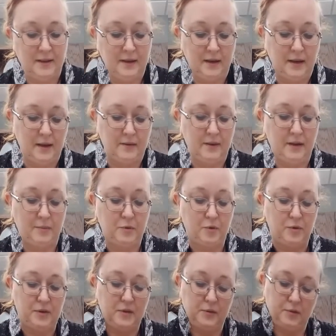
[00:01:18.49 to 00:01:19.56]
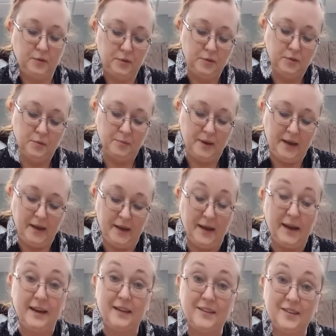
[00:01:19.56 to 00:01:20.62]
And then I'm going to glue my
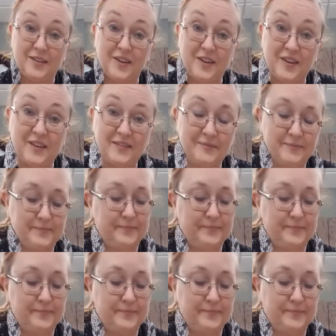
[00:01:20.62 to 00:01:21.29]
eyes on